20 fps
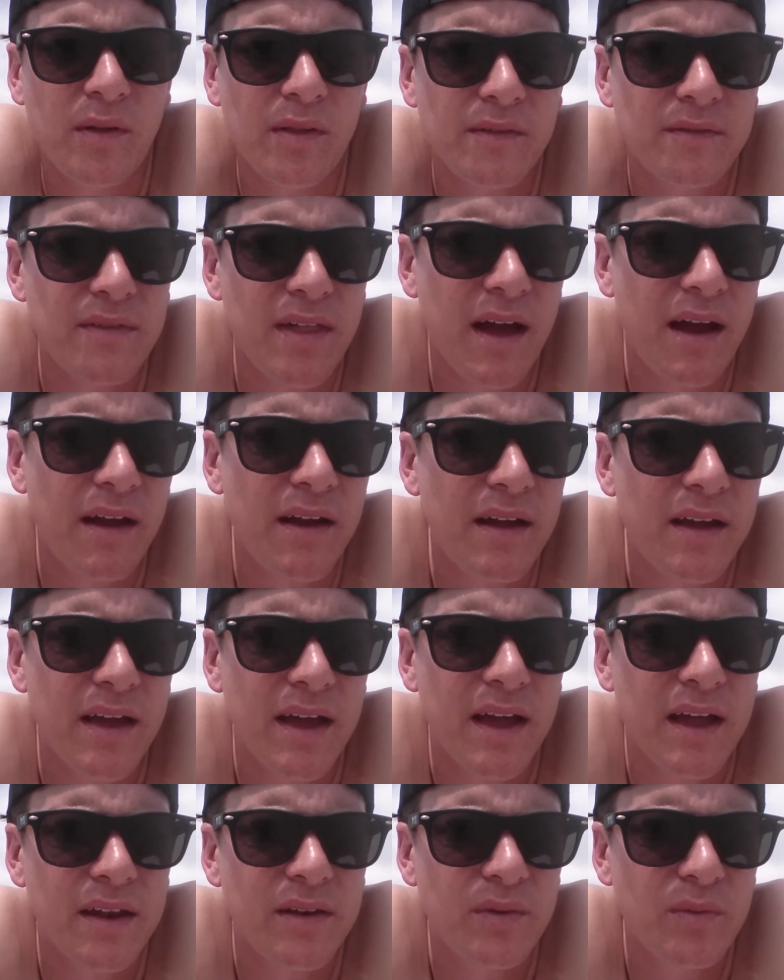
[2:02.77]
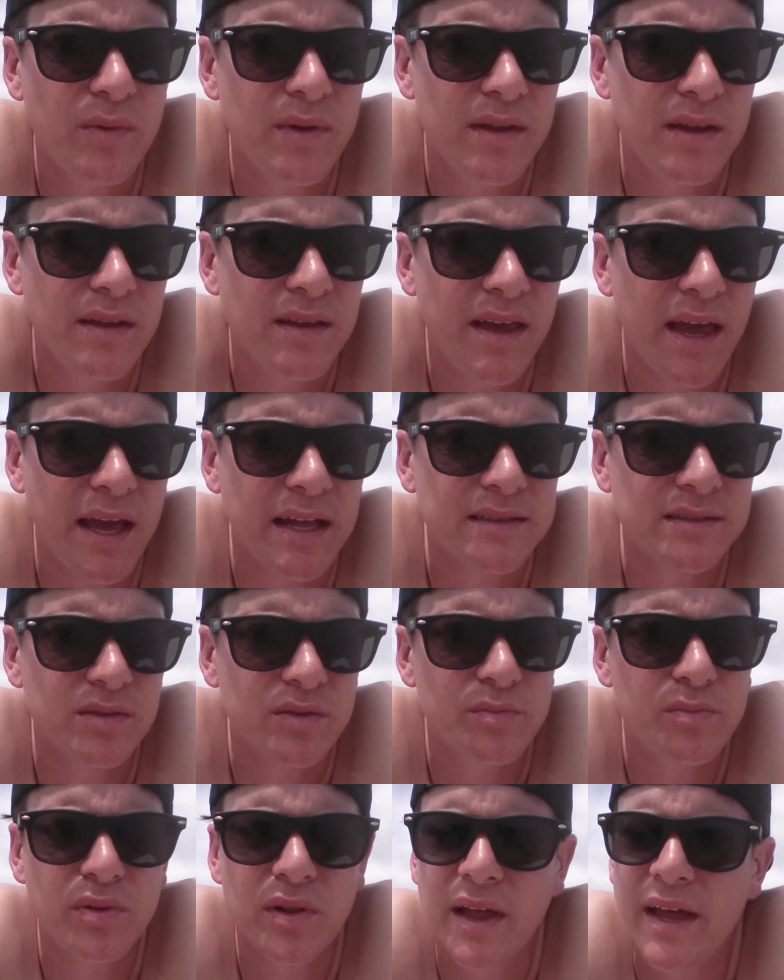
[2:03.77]
all of that, and we
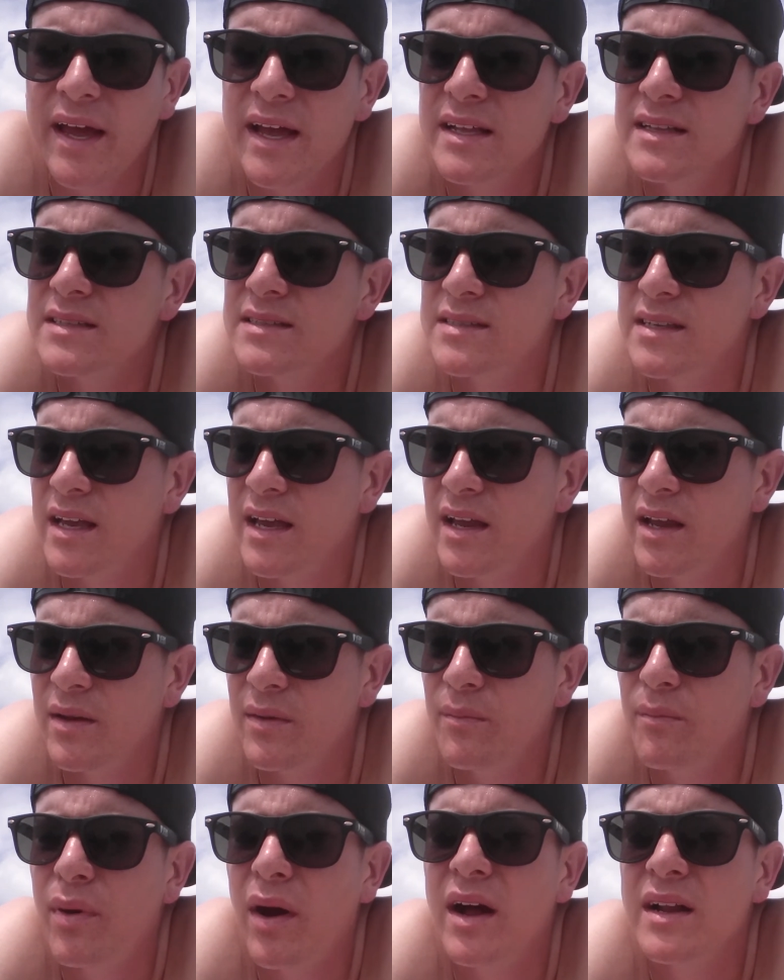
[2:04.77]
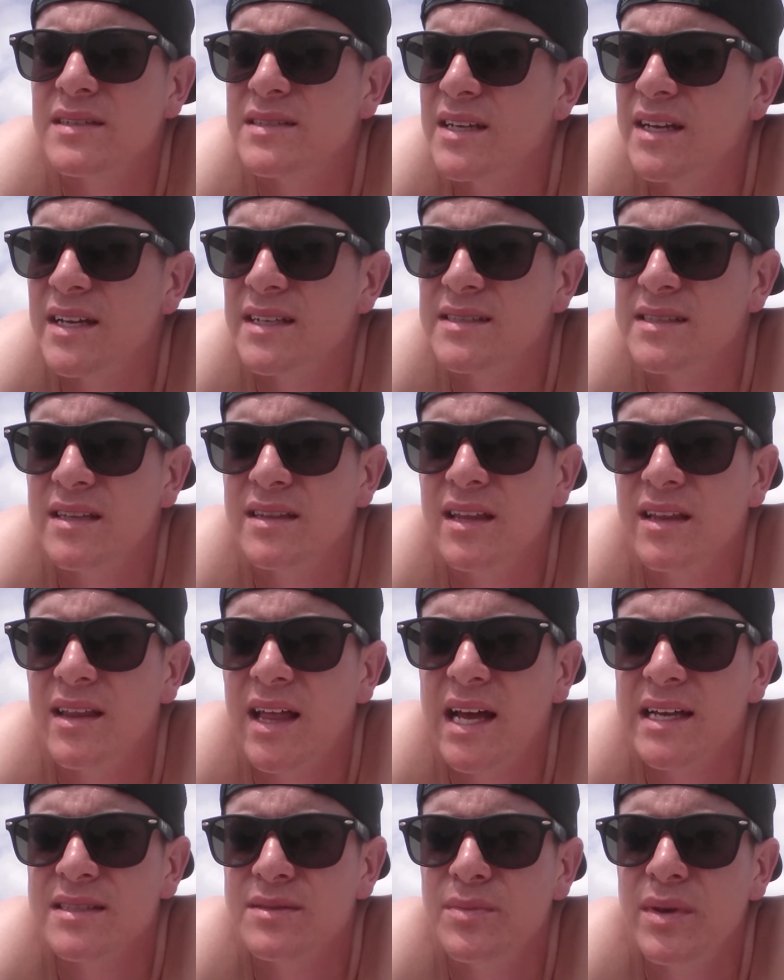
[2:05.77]
canceled plans and bought tickets at the
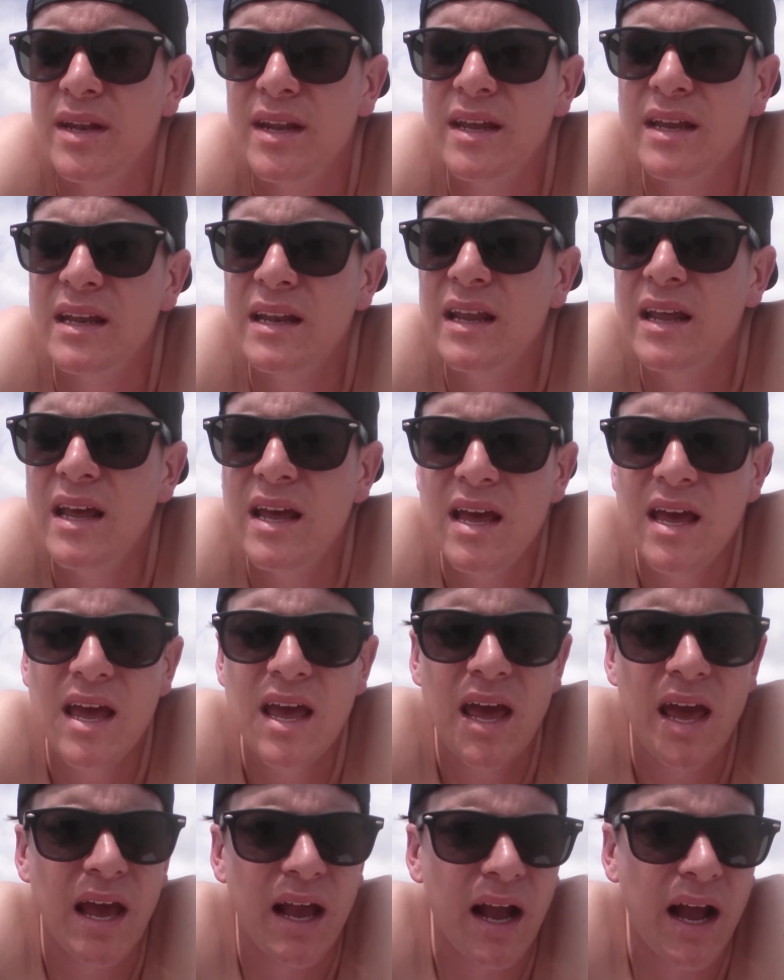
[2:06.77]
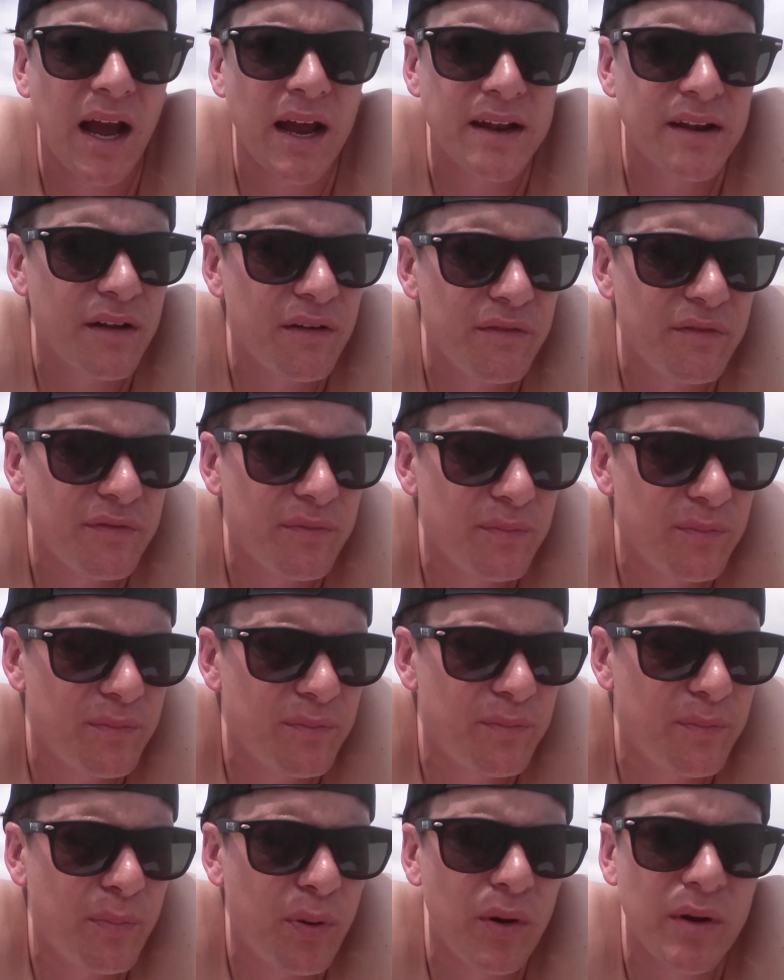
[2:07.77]
last minute and kind of
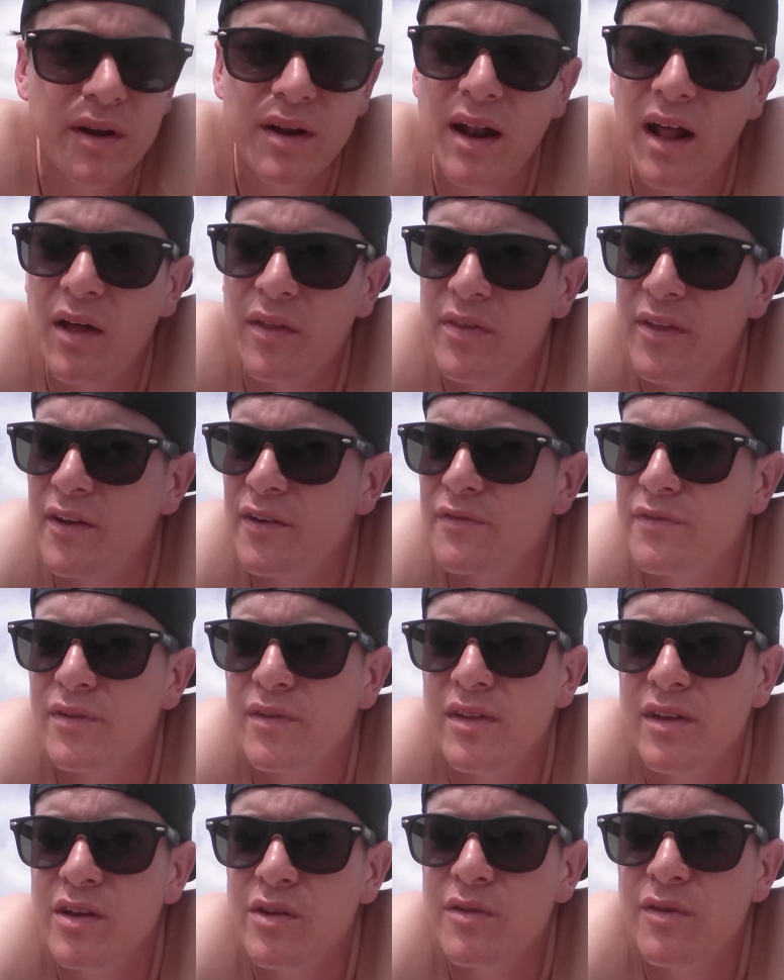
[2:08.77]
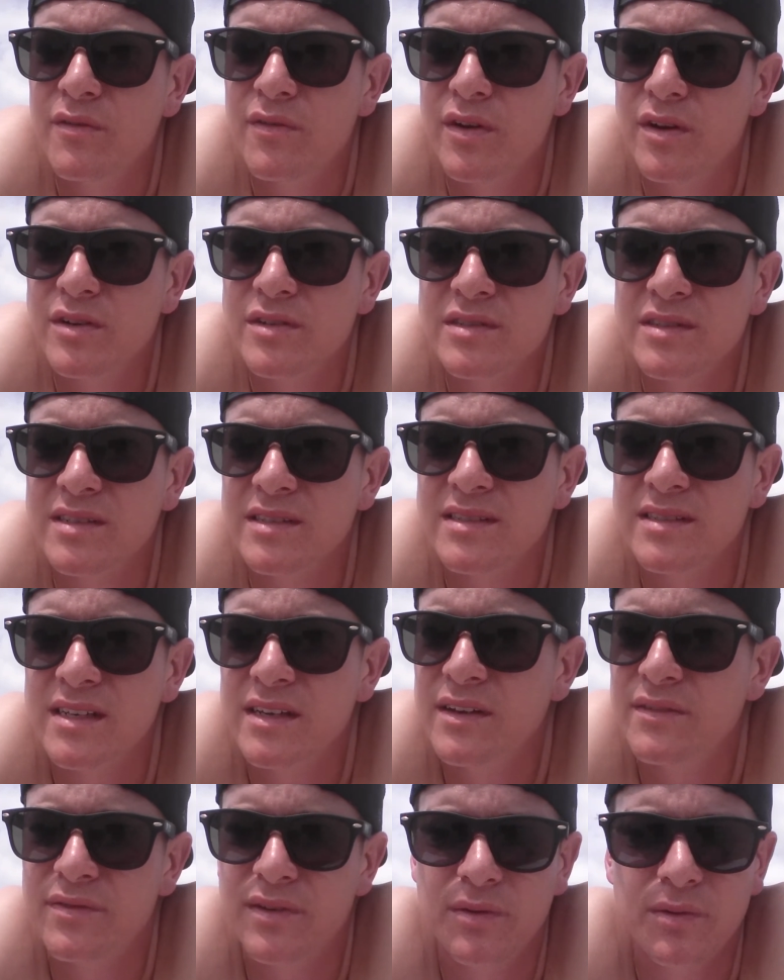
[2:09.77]
put it out there for the universe to
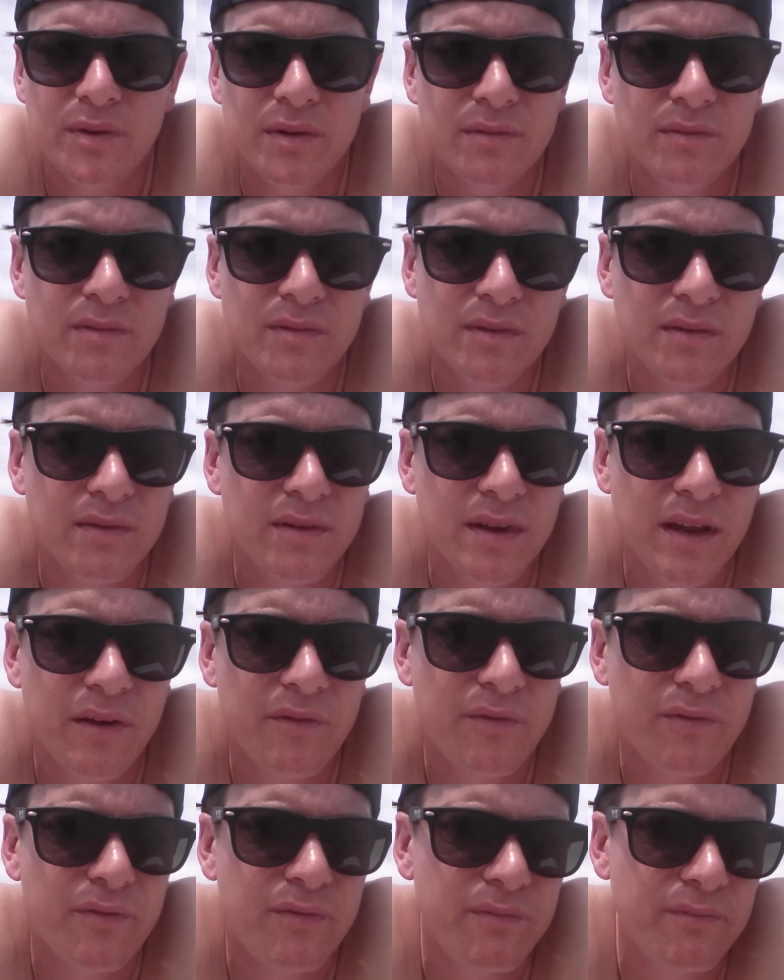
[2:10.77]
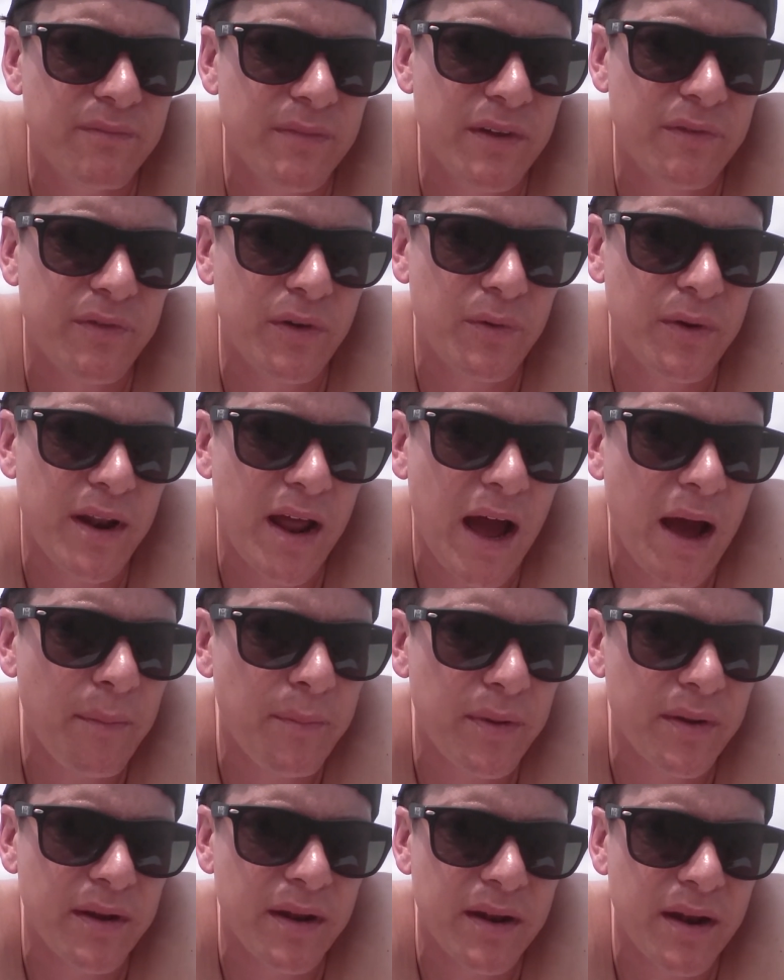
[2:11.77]
see if it would
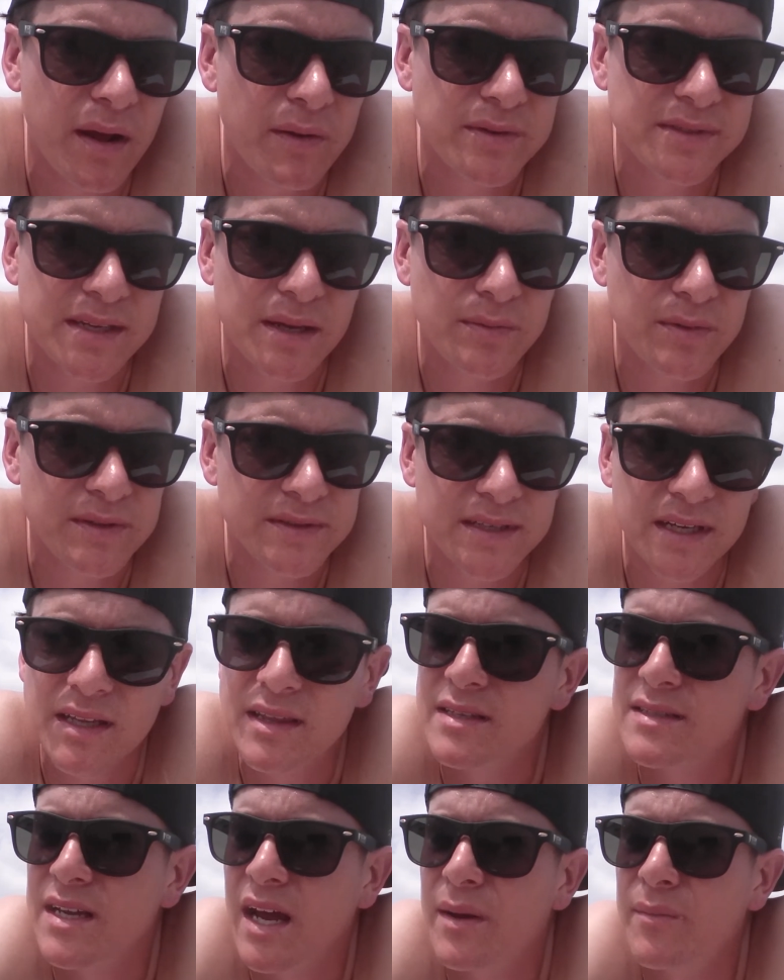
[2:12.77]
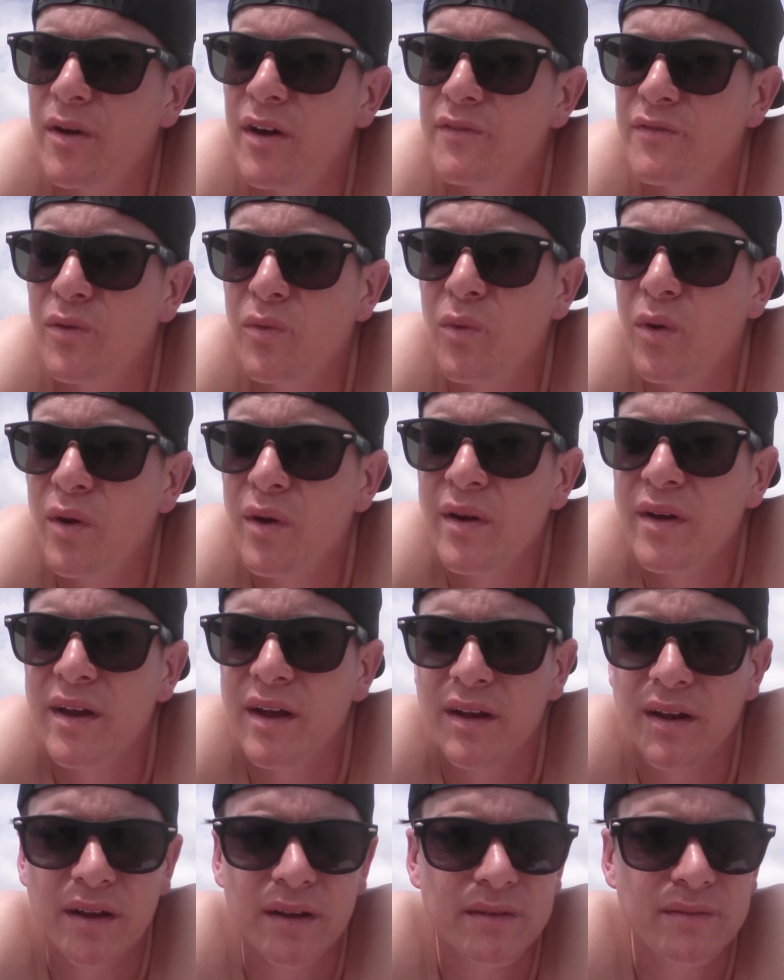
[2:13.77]
happen. And I was able to take the time off of work,
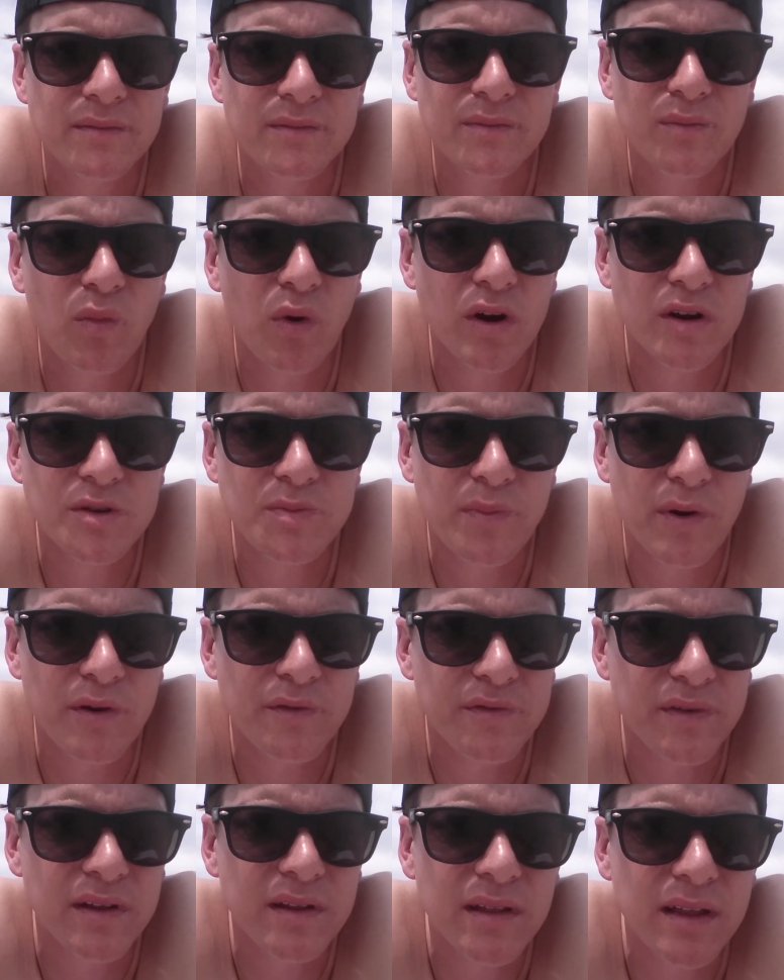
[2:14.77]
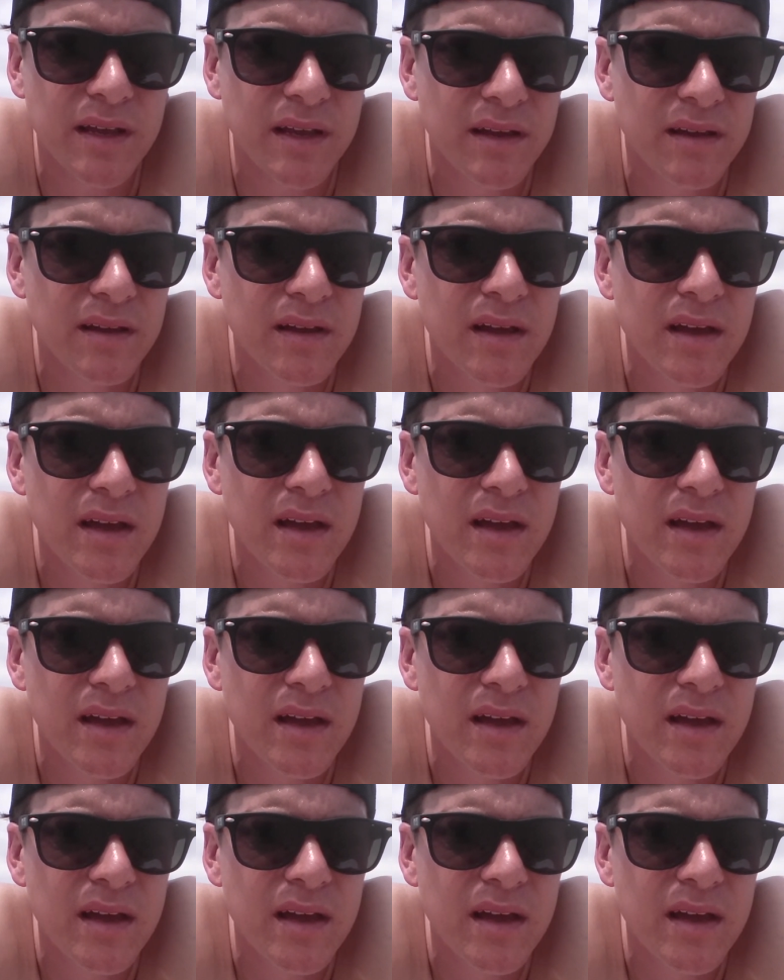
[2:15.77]
and it worked perfectly.